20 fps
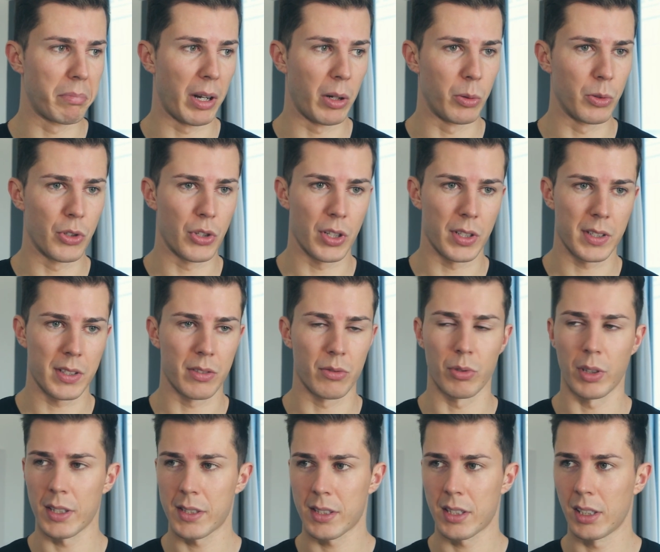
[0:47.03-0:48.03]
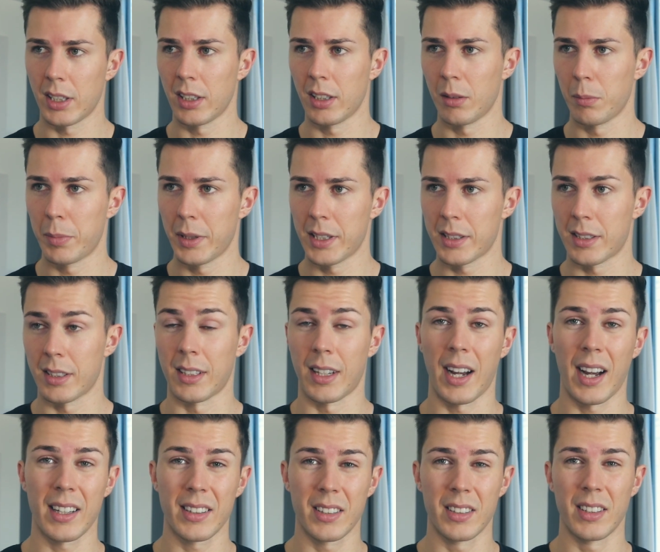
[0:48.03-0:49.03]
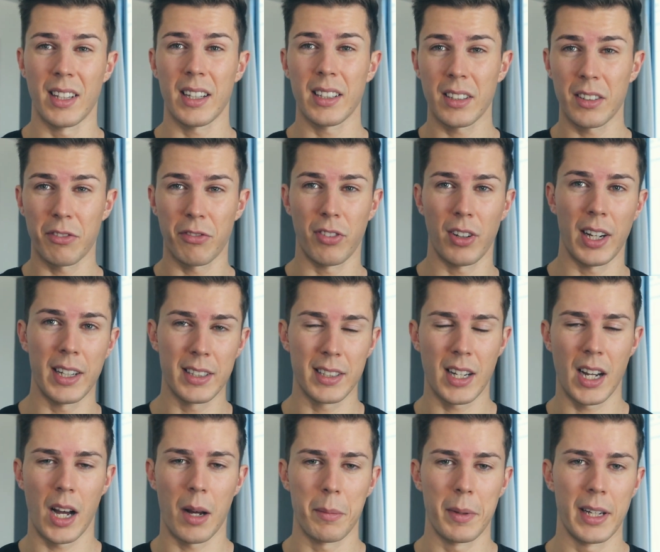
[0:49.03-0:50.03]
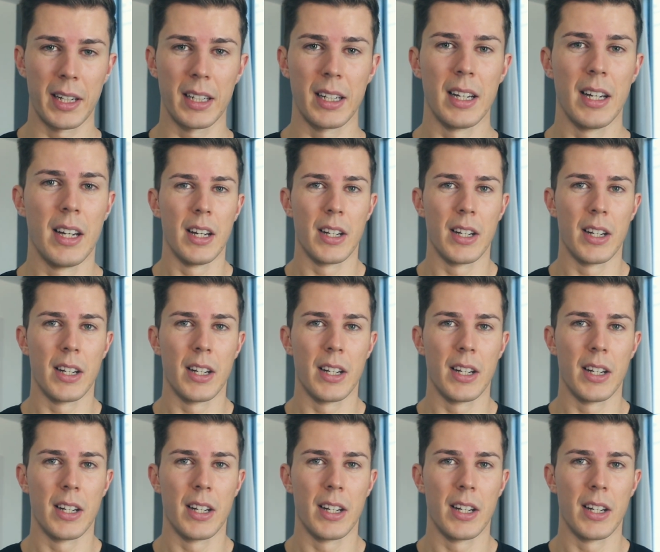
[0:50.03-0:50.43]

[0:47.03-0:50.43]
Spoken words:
I'll just rest a little bit. And I had another flight coming.